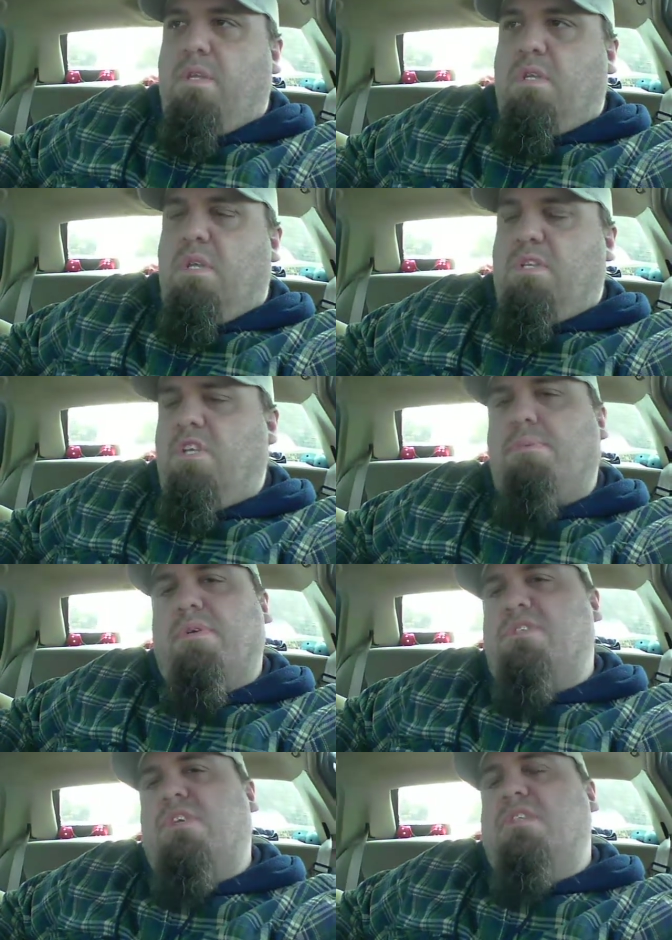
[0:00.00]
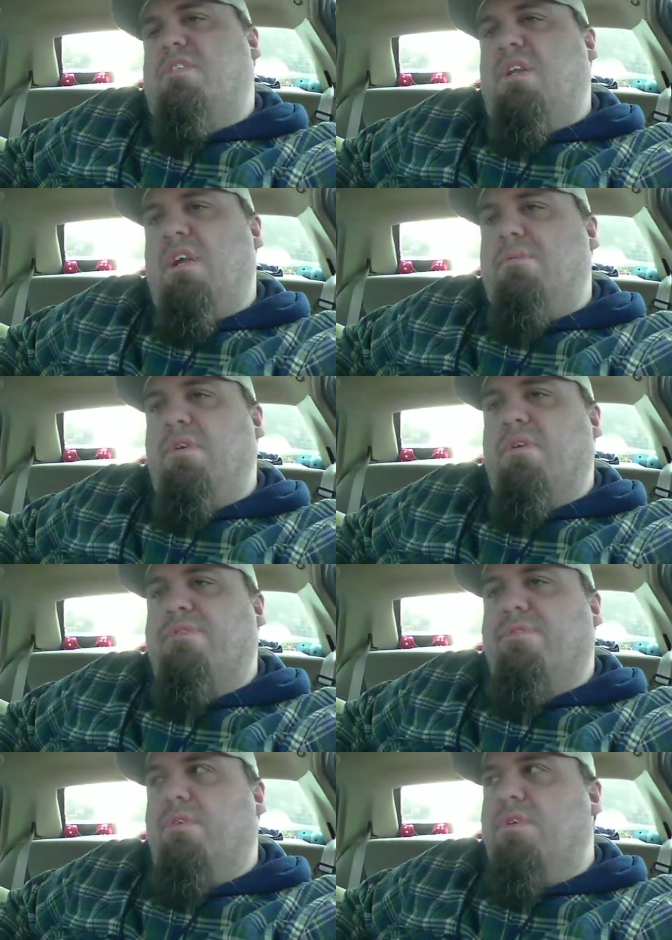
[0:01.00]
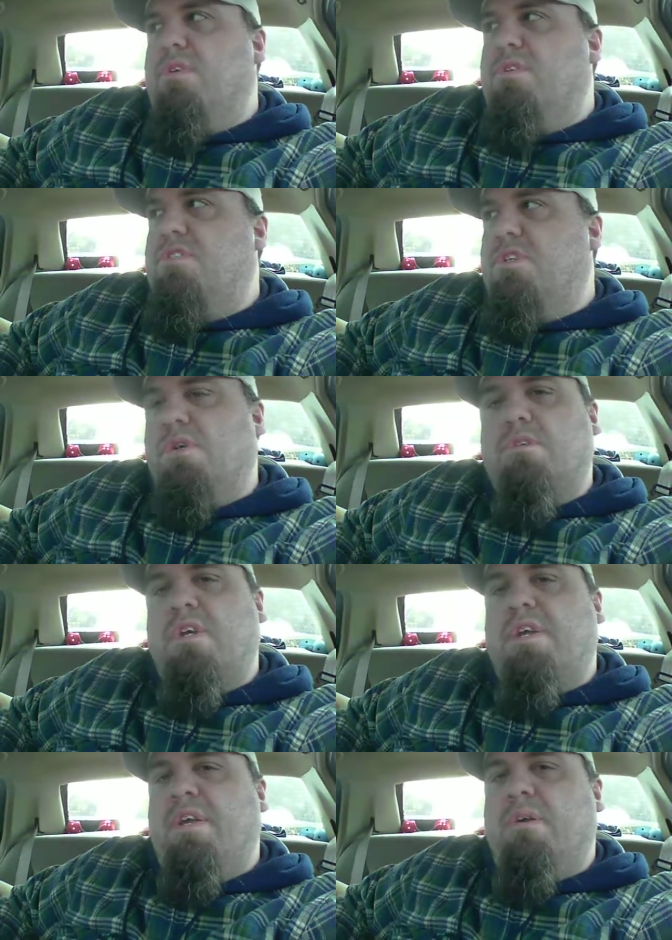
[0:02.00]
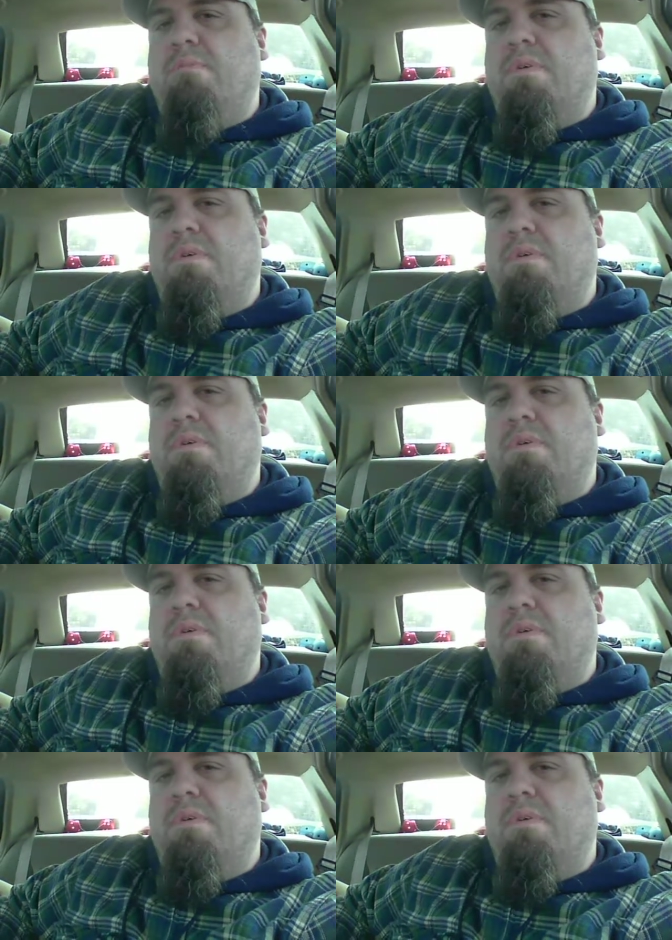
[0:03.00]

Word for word: She appreciates that I'm here for her. She knows I am.